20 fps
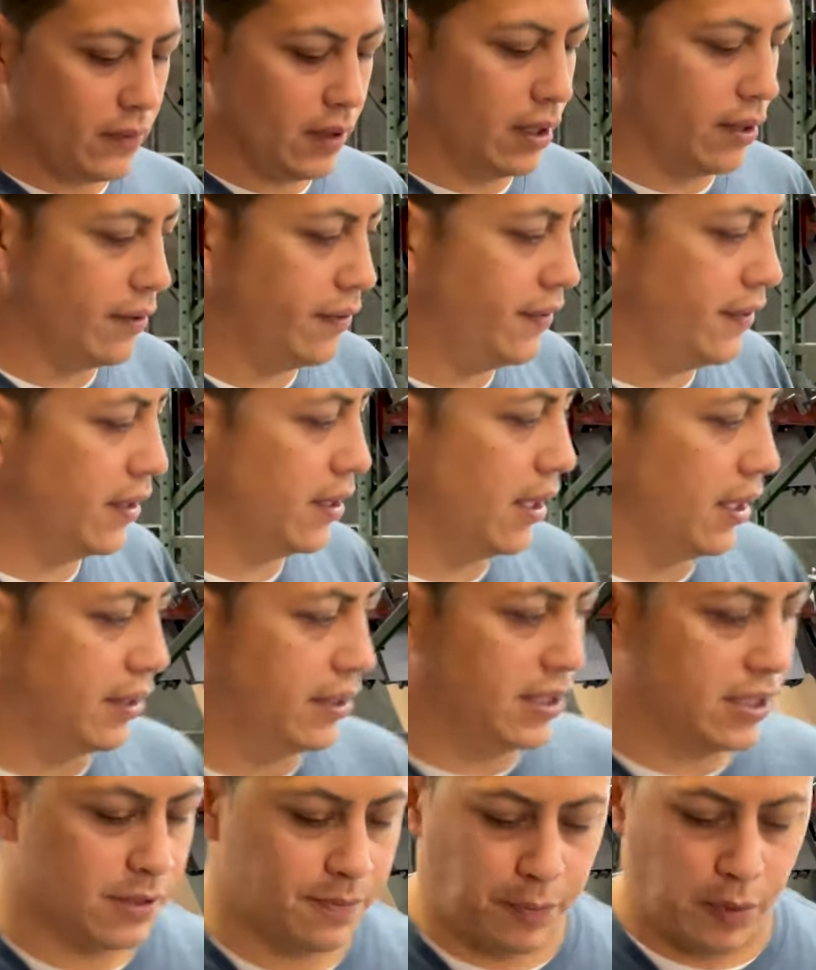the, at
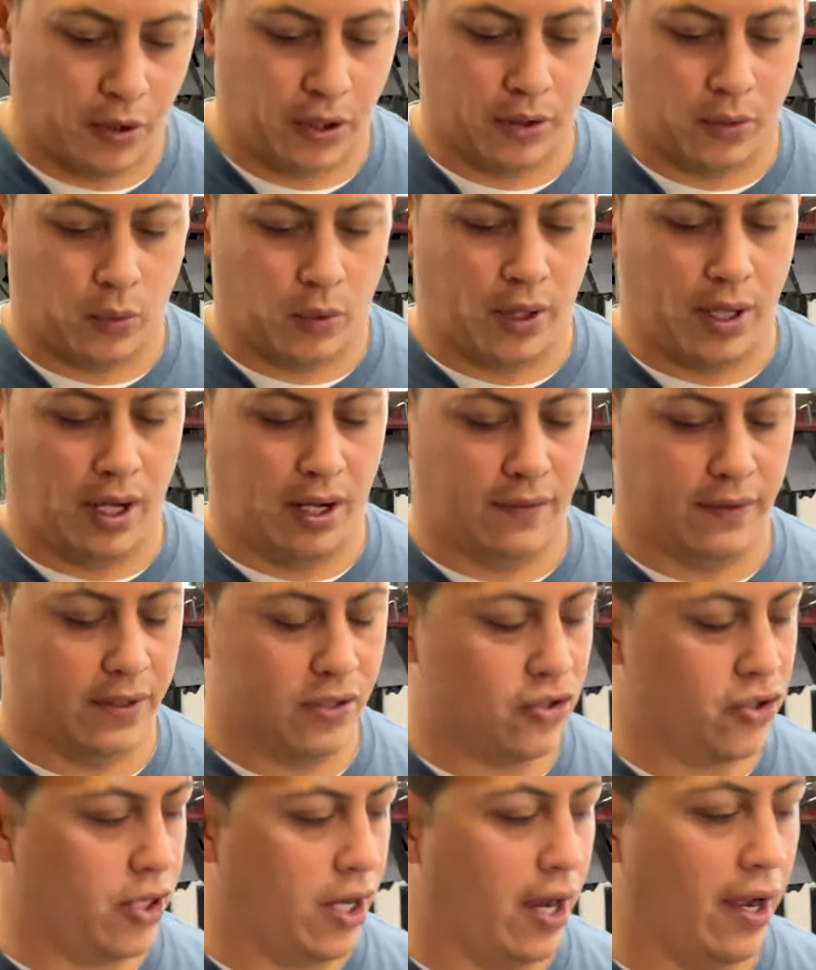this point we have
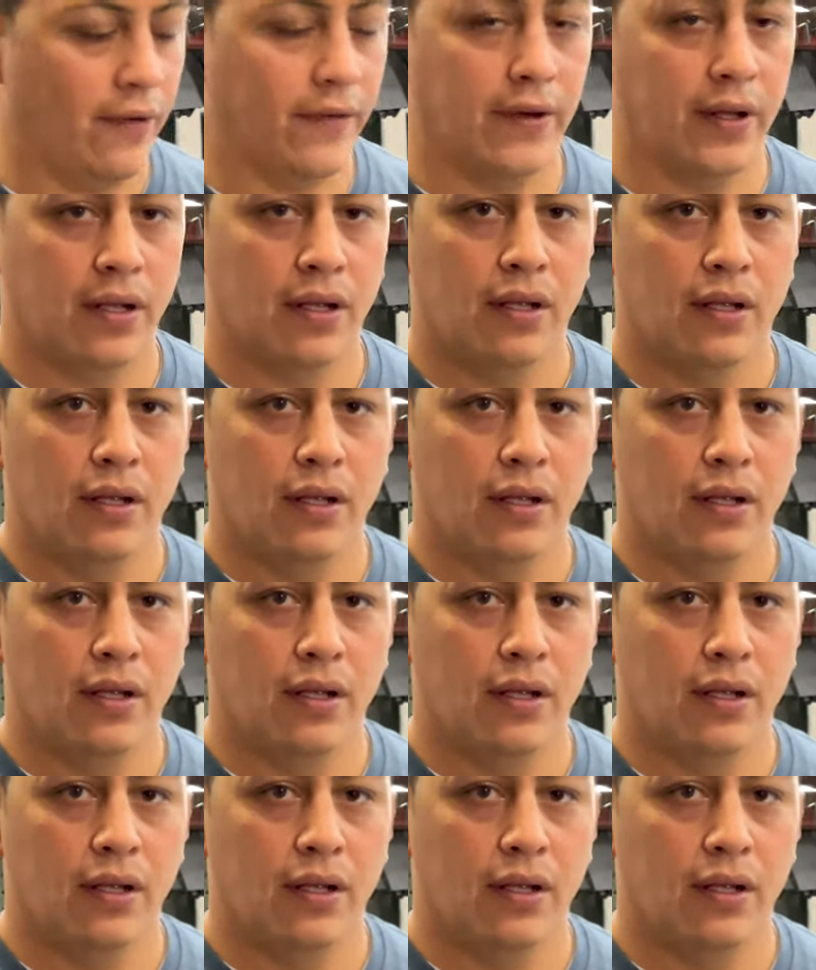the shaft.